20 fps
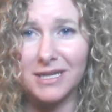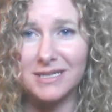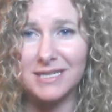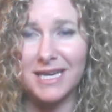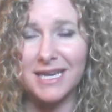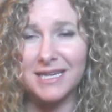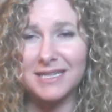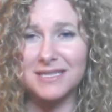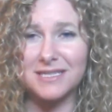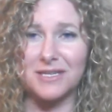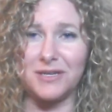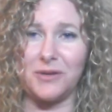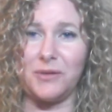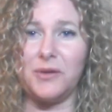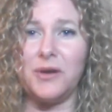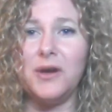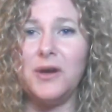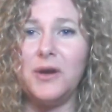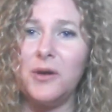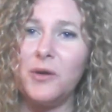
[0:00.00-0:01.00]
it takes
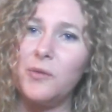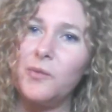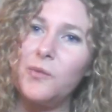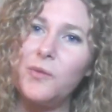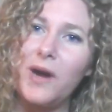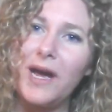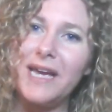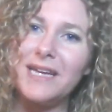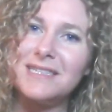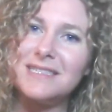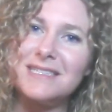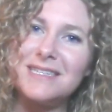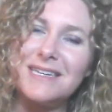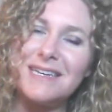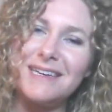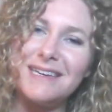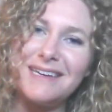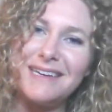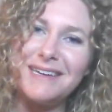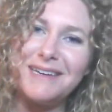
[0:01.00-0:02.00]
you write
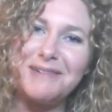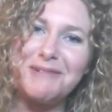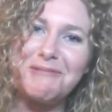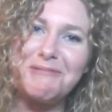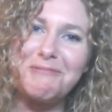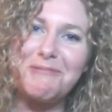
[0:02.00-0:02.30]
uh,